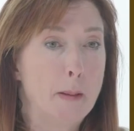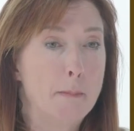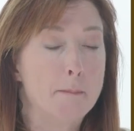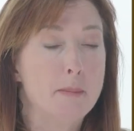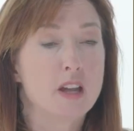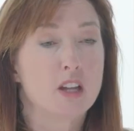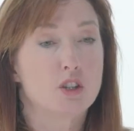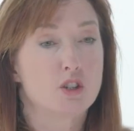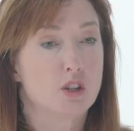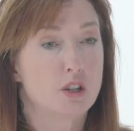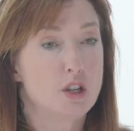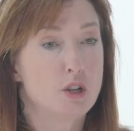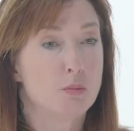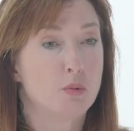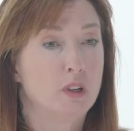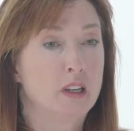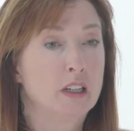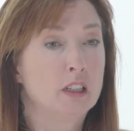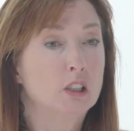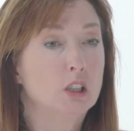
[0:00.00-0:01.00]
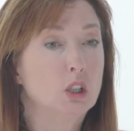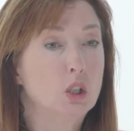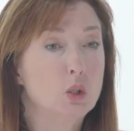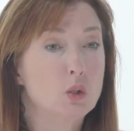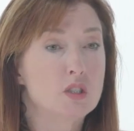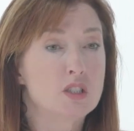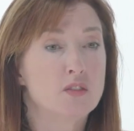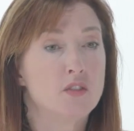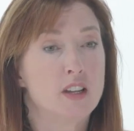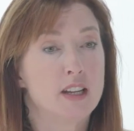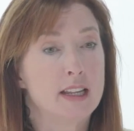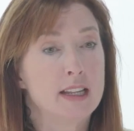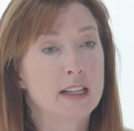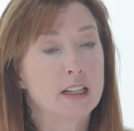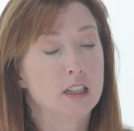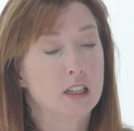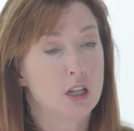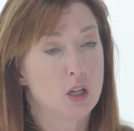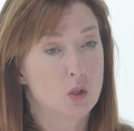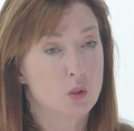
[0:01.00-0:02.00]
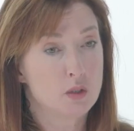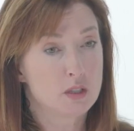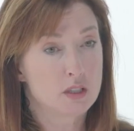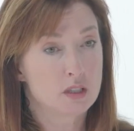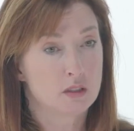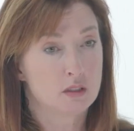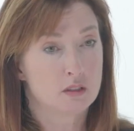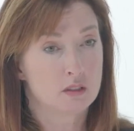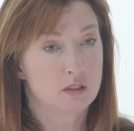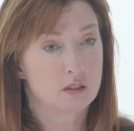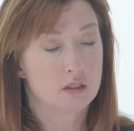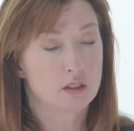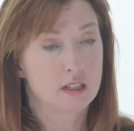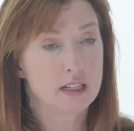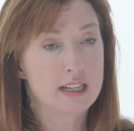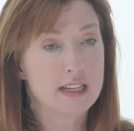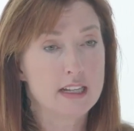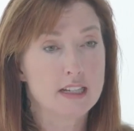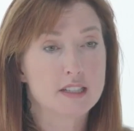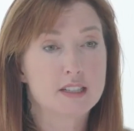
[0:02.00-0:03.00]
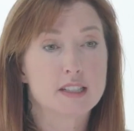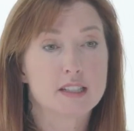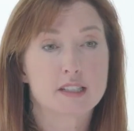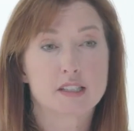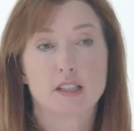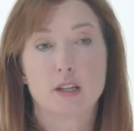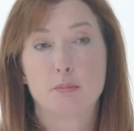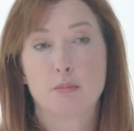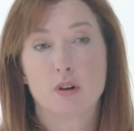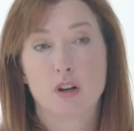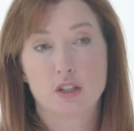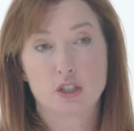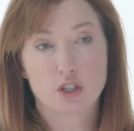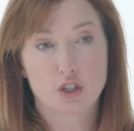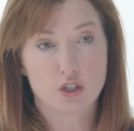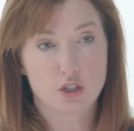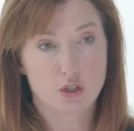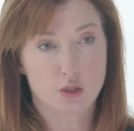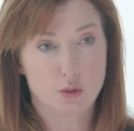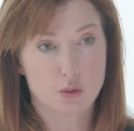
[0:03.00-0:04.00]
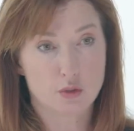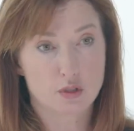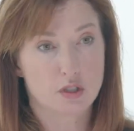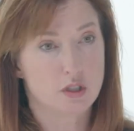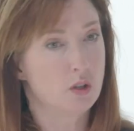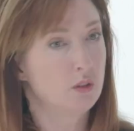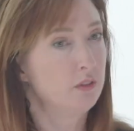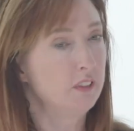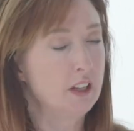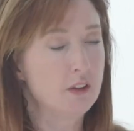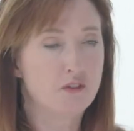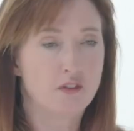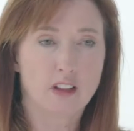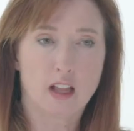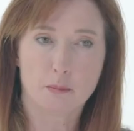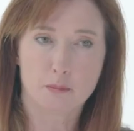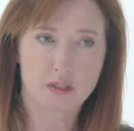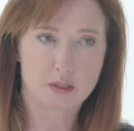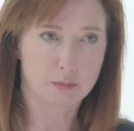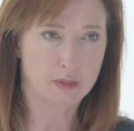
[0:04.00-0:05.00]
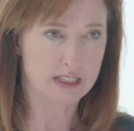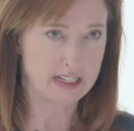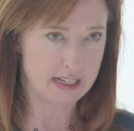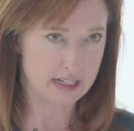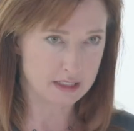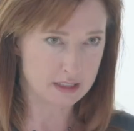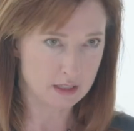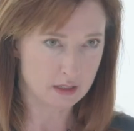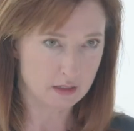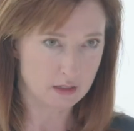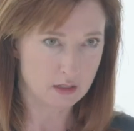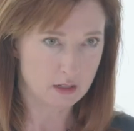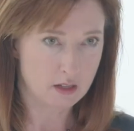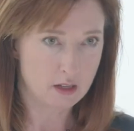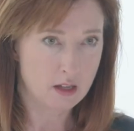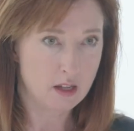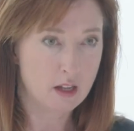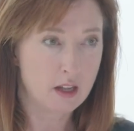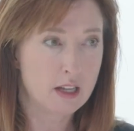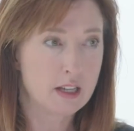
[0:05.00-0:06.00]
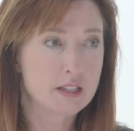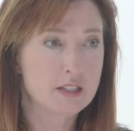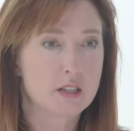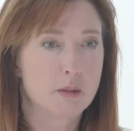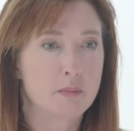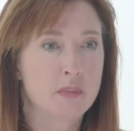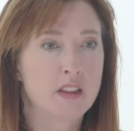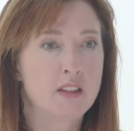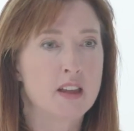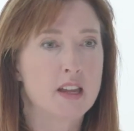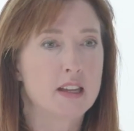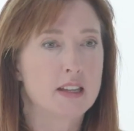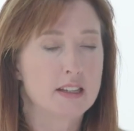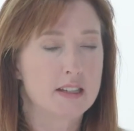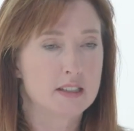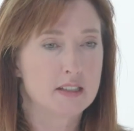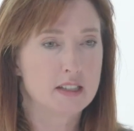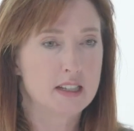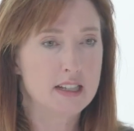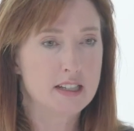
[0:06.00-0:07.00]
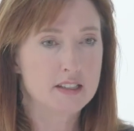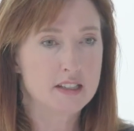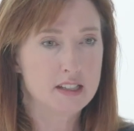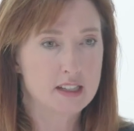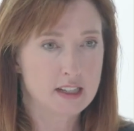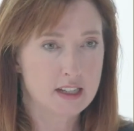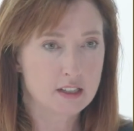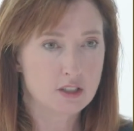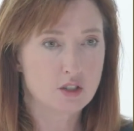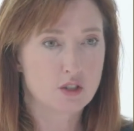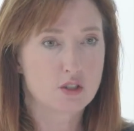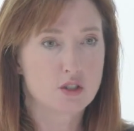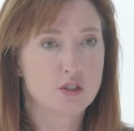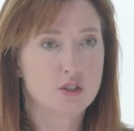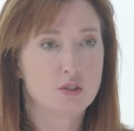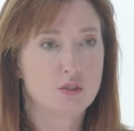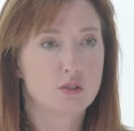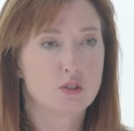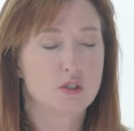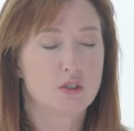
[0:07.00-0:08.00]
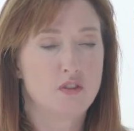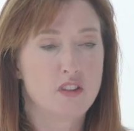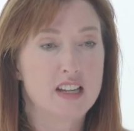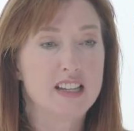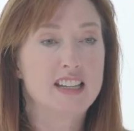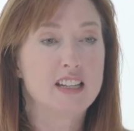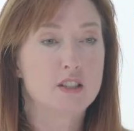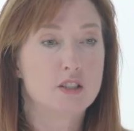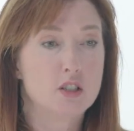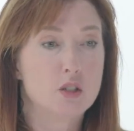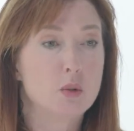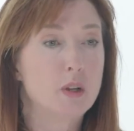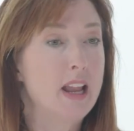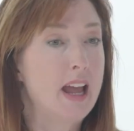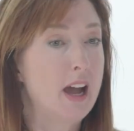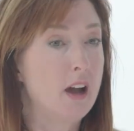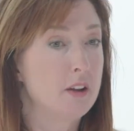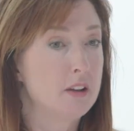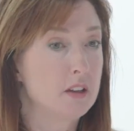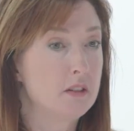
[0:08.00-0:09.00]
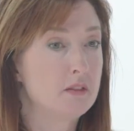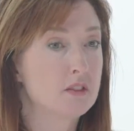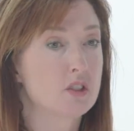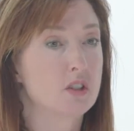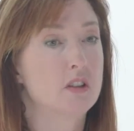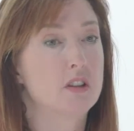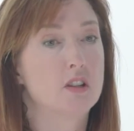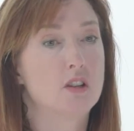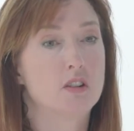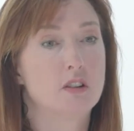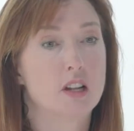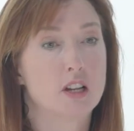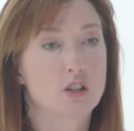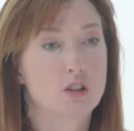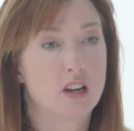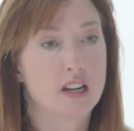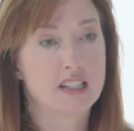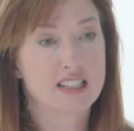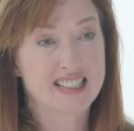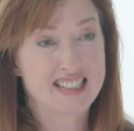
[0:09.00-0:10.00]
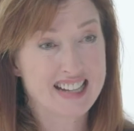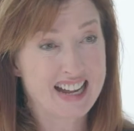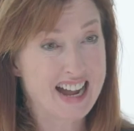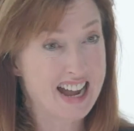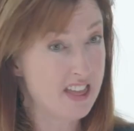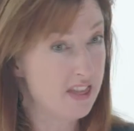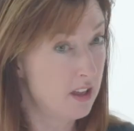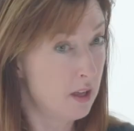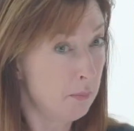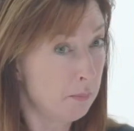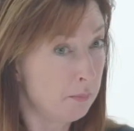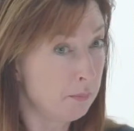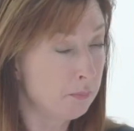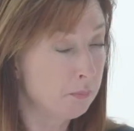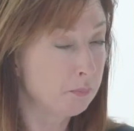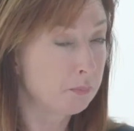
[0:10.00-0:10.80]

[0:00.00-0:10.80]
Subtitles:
Make sure you bring loose-fitting clothes, easy slip-on shoes, no flip-flops please. Something that is easy to get your feet into and out of so that you're not trying to tie them.